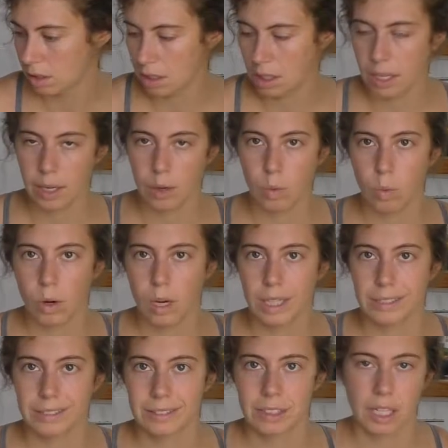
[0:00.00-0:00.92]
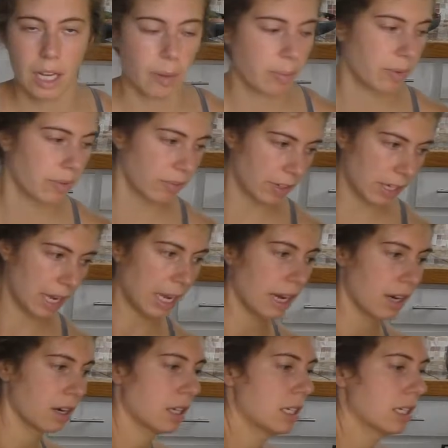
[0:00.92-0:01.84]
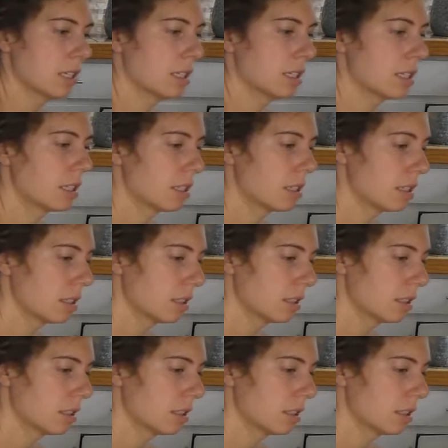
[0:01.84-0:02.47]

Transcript: like 1 cup of carrots.